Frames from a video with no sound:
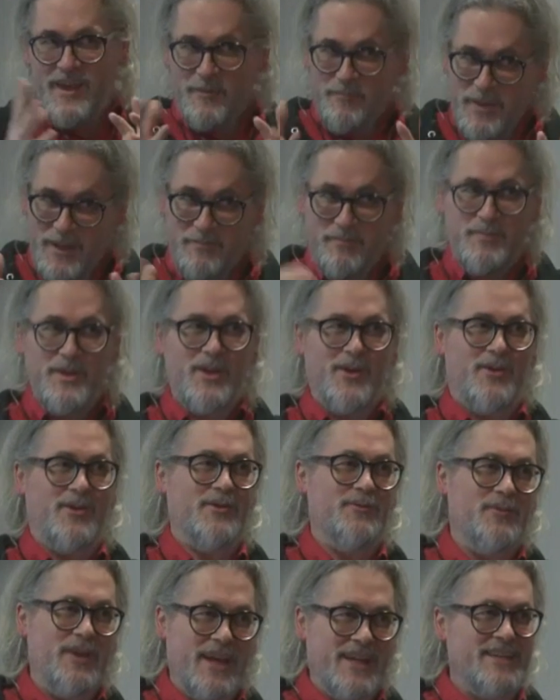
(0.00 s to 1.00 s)
a bit
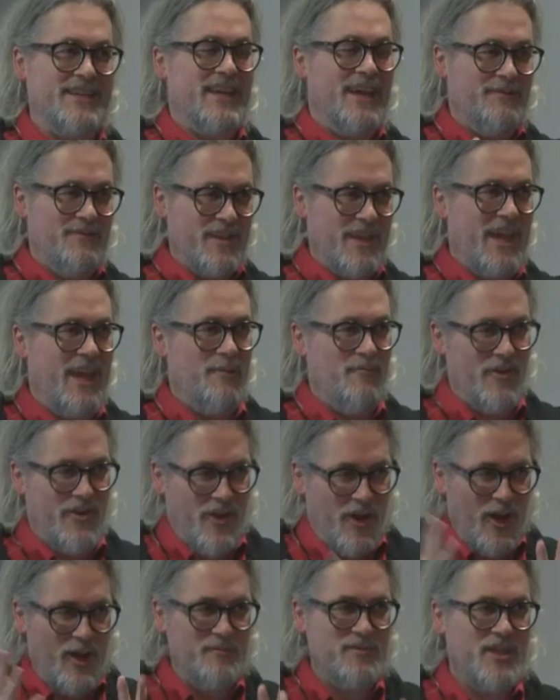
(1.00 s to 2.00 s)
beyond. We actually have the Canberra
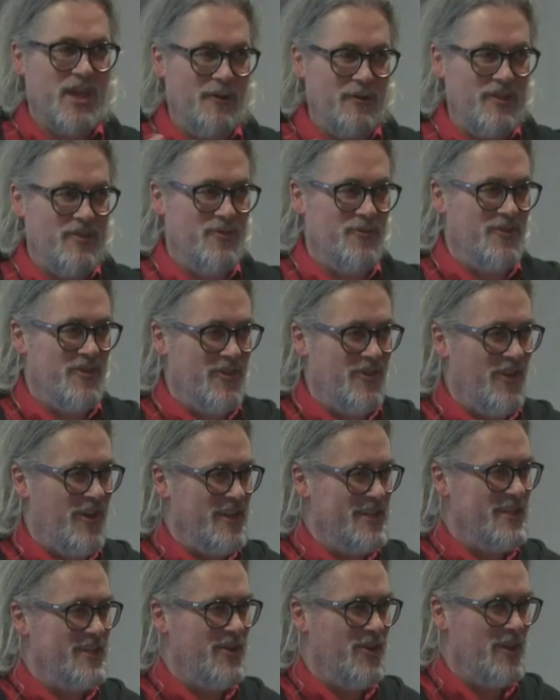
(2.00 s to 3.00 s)
Times going through to
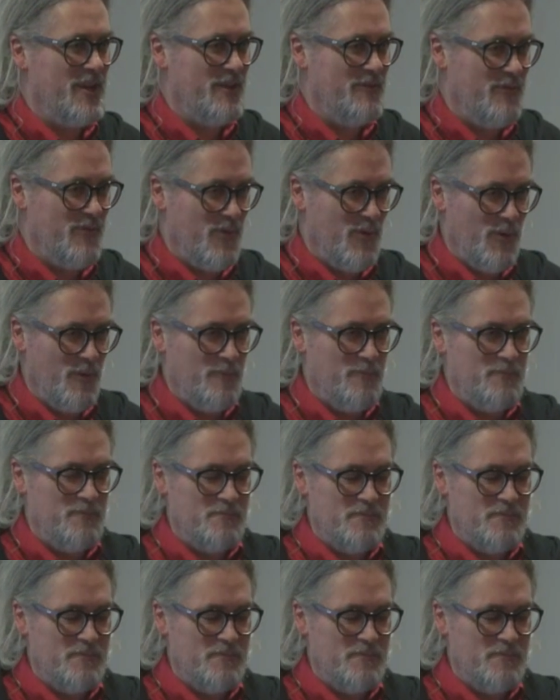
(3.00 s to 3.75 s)
1994.